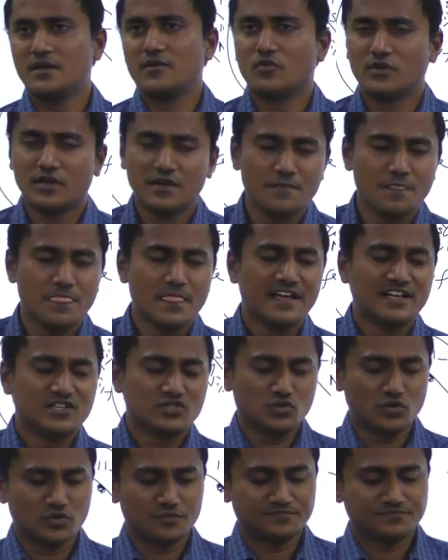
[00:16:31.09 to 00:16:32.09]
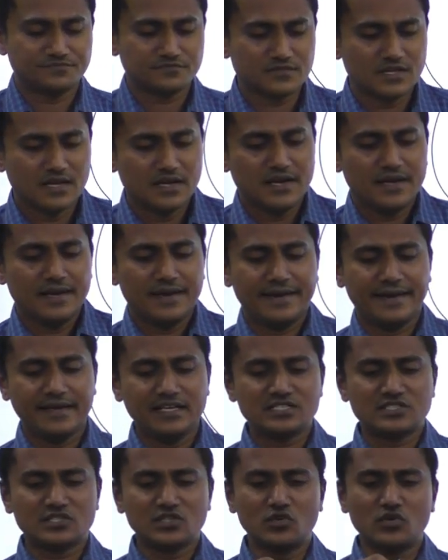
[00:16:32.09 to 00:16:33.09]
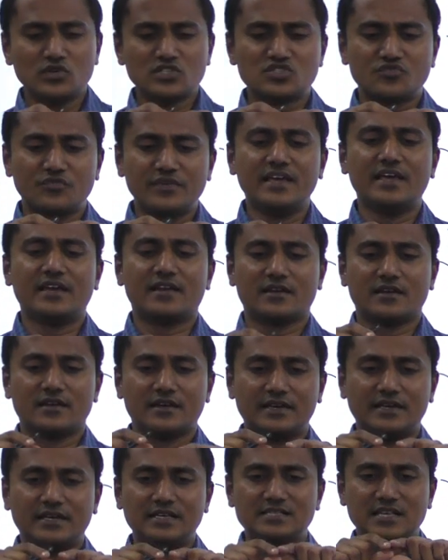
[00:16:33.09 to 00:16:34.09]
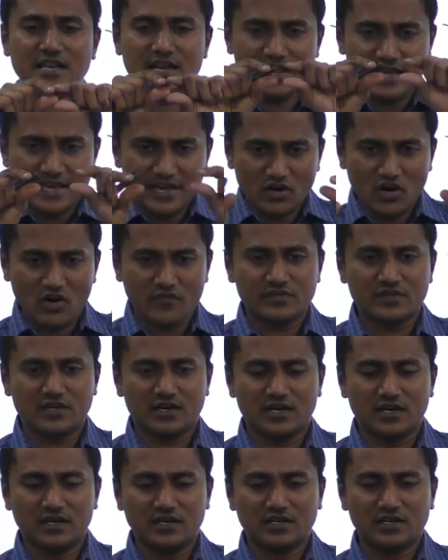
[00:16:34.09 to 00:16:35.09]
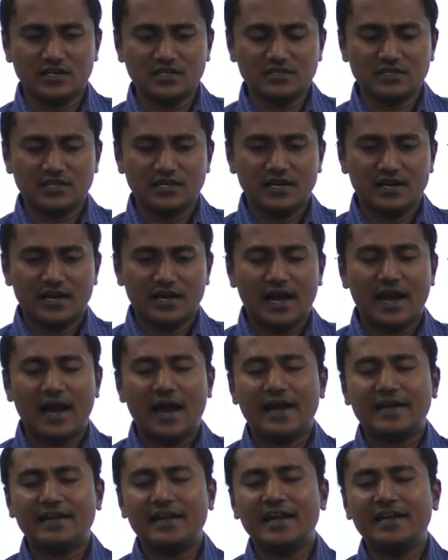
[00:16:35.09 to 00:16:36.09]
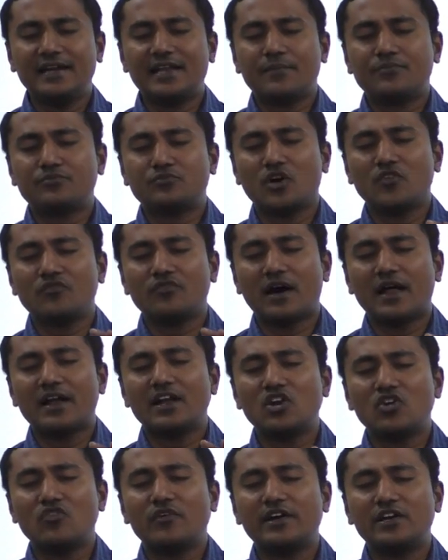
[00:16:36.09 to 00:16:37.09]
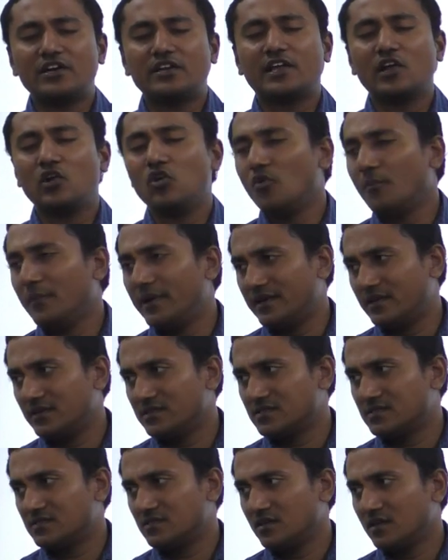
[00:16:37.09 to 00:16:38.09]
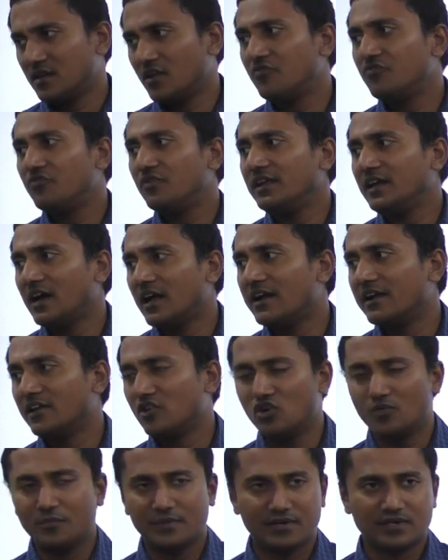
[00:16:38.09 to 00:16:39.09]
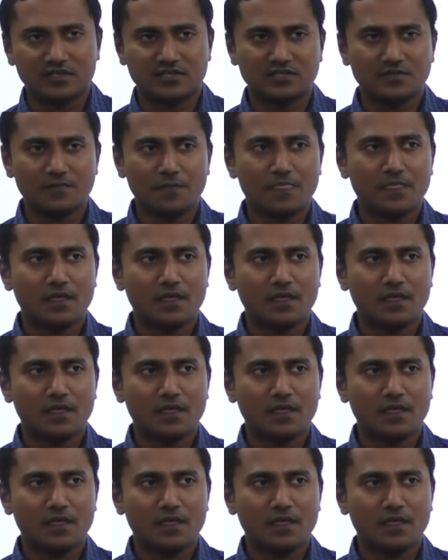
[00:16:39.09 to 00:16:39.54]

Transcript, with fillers: Okay. So, asthenosphere is a layer of the earth at a depth of 100 kilometers. Roughly 100 kilometers.